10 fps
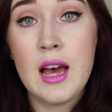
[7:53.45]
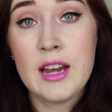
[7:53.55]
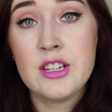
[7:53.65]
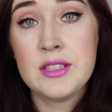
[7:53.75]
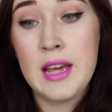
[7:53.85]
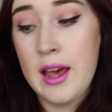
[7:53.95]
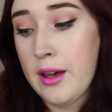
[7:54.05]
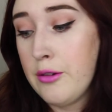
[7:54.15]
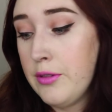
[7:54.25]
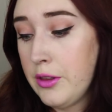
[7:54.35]
I just
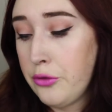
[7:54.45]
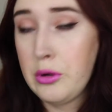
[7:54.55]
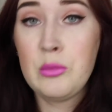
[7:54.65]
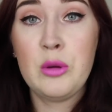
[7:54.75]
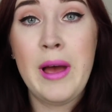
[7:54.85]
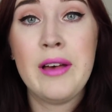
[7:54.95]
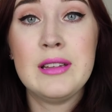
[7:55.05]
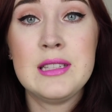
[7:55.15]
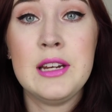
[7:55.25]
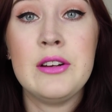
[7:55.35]
have 3 more
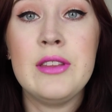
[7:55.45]
palettes here